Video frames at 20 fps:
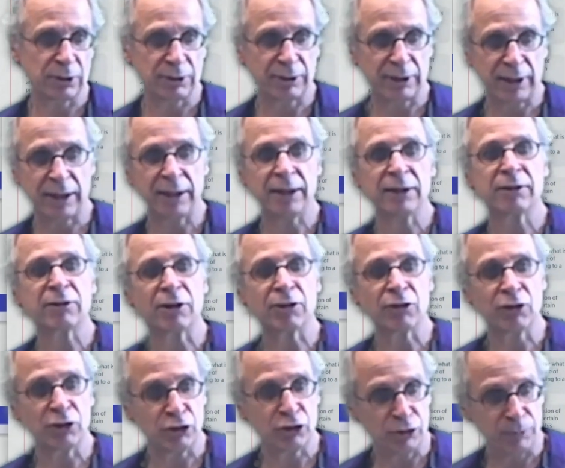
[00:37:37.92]
any
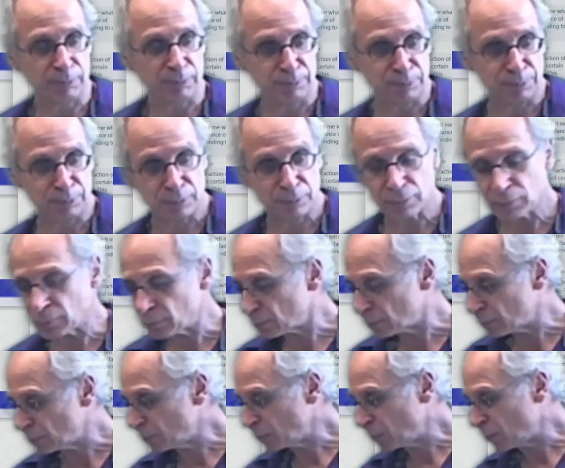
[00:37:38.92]
transition.
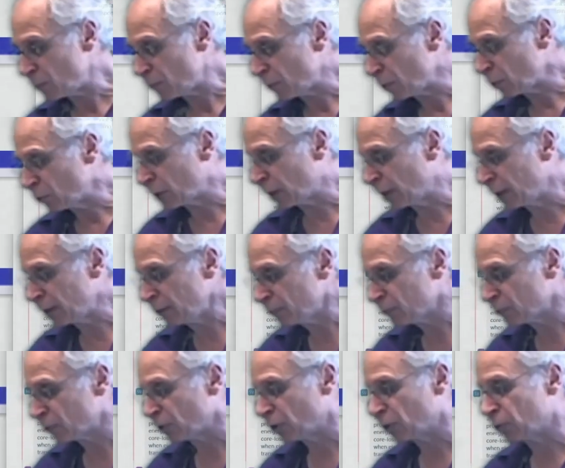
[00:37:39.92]
Okay,
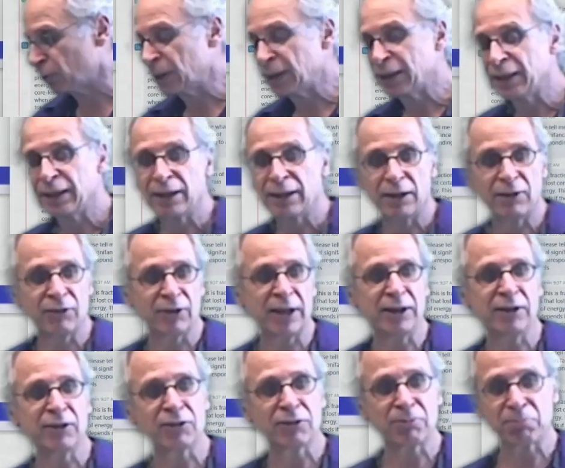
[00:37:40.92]
so, and that
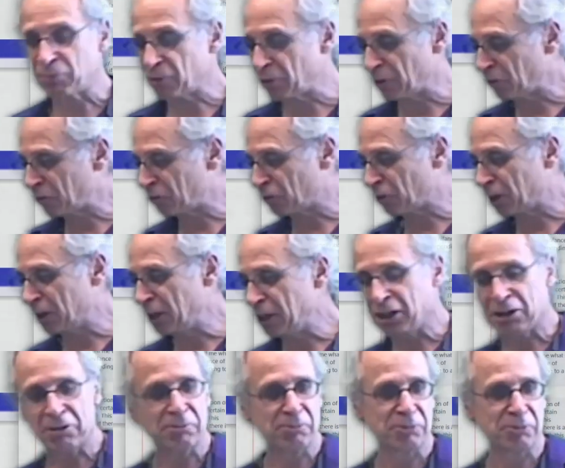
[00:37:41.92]
is the
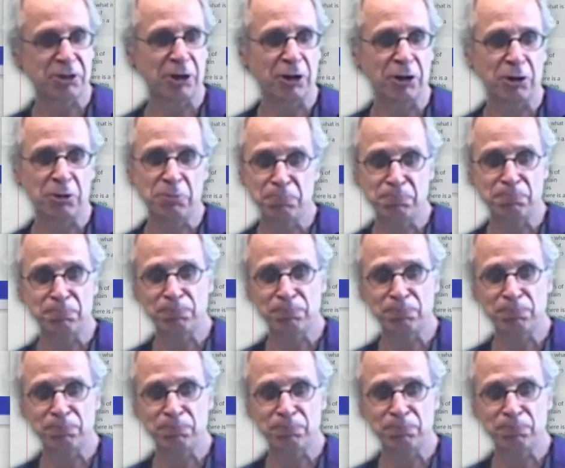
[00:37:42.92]
key. So